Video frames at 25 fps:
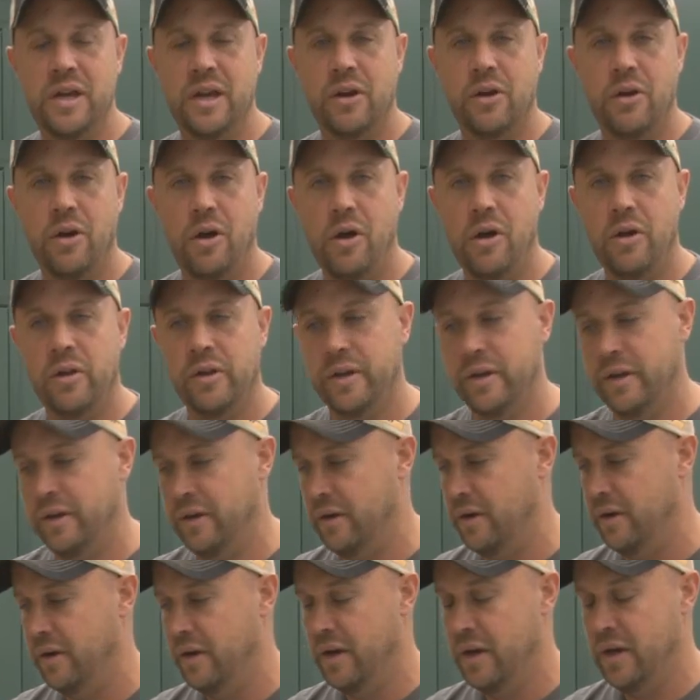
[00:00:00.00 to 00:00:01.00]
that call in
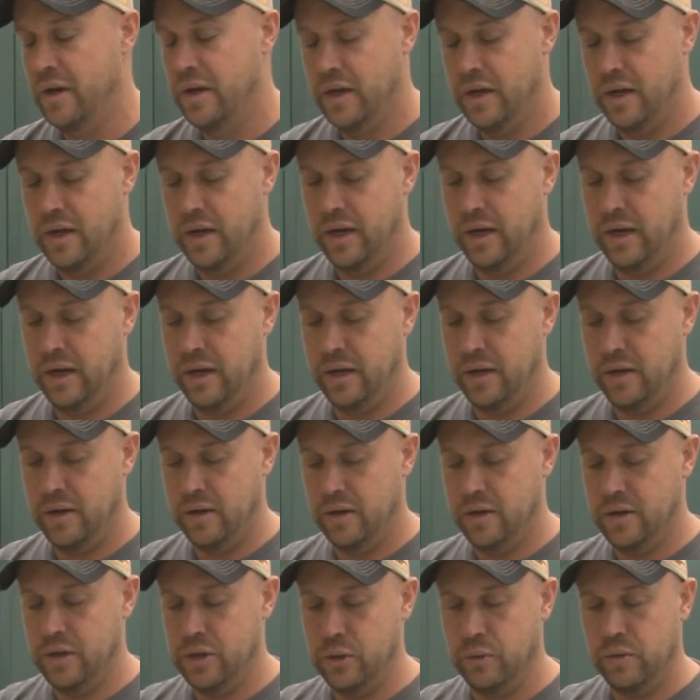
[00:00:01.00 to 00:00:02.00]
there, and
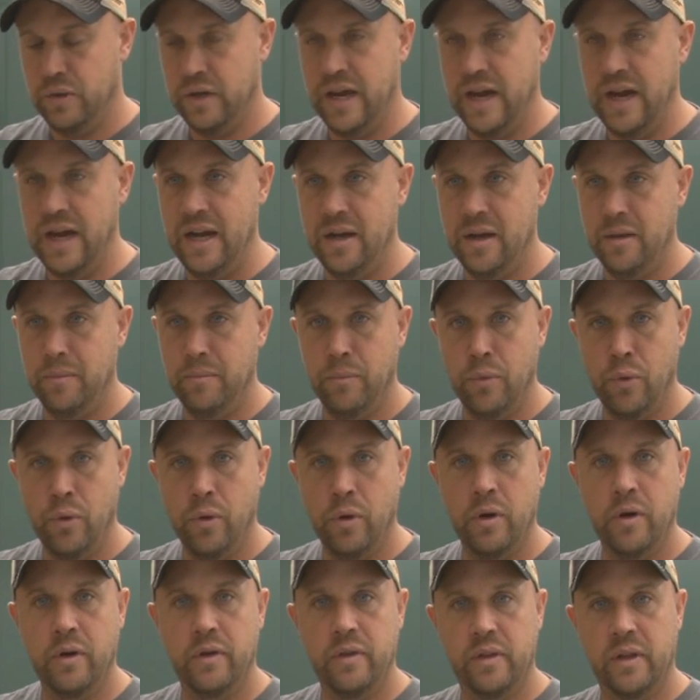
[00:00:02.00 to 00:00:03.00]
you gain it
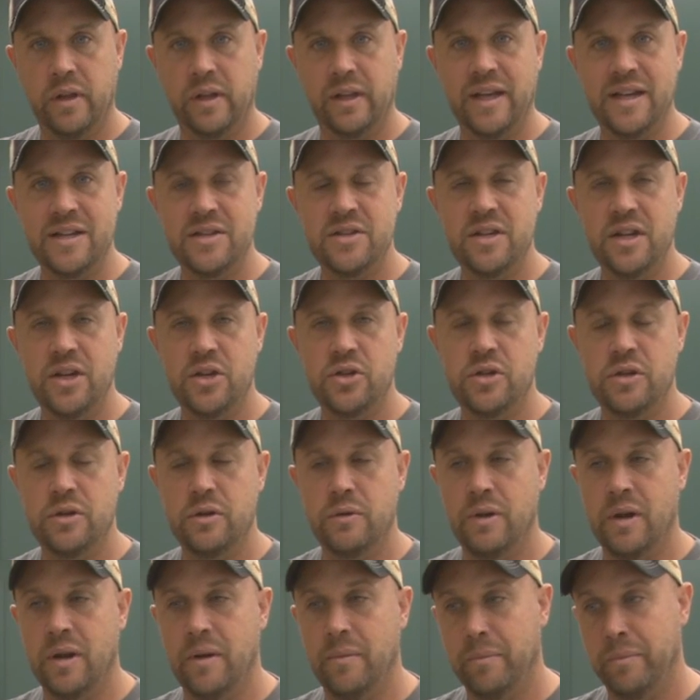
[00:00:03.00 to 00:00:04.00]
more the less tension
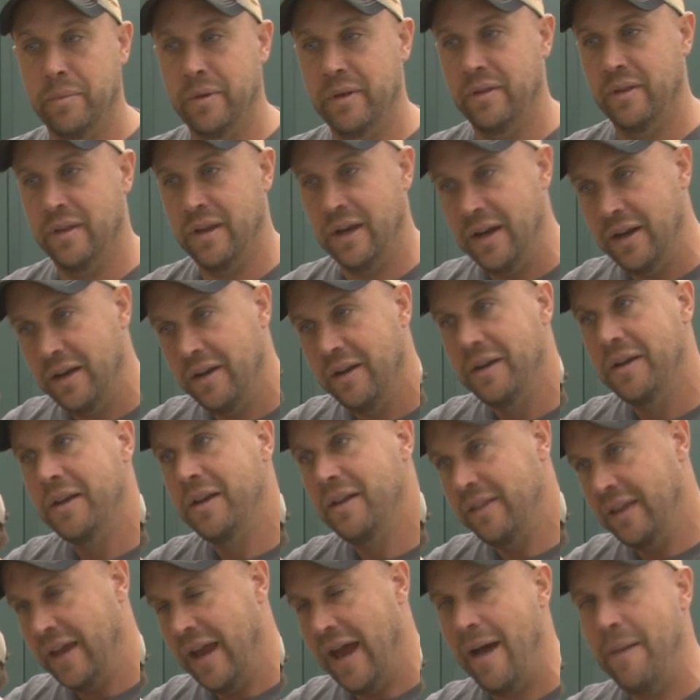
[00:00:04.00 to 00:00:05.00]
you end. But then
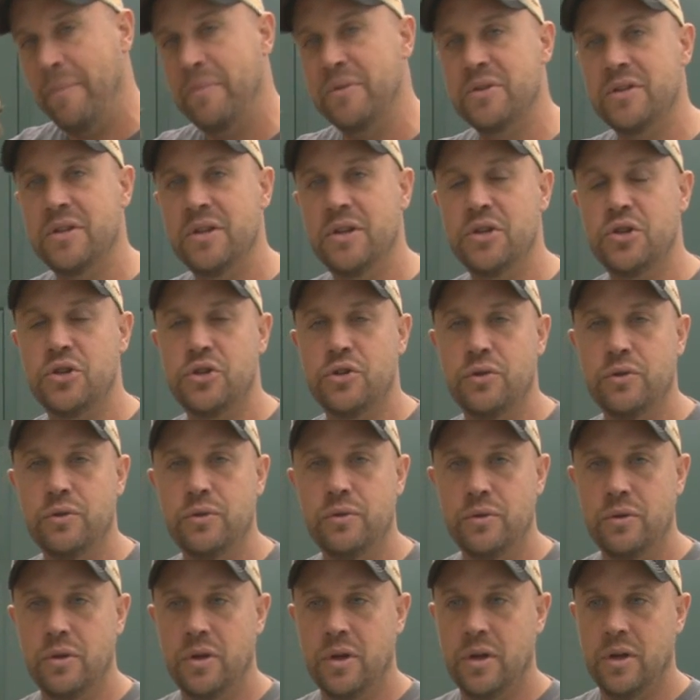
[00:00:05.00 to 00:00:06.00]
the opposite is
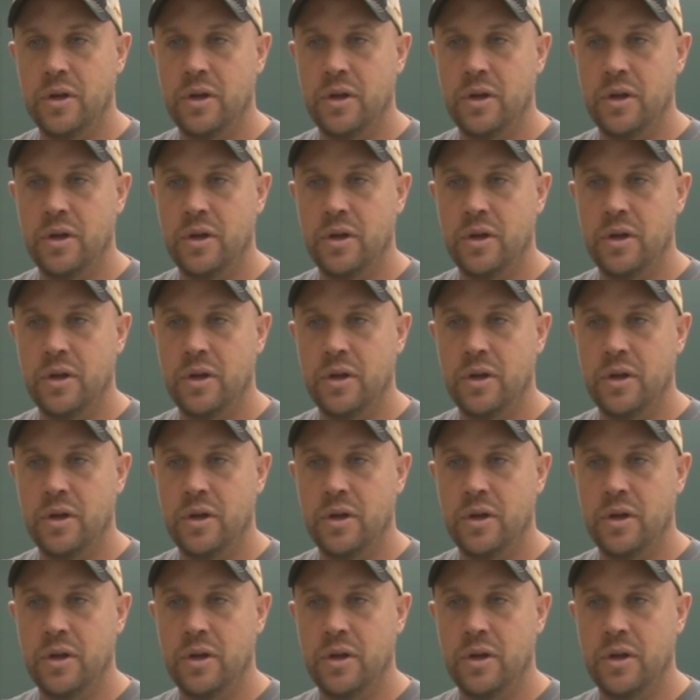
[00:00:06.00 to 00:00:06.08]
true.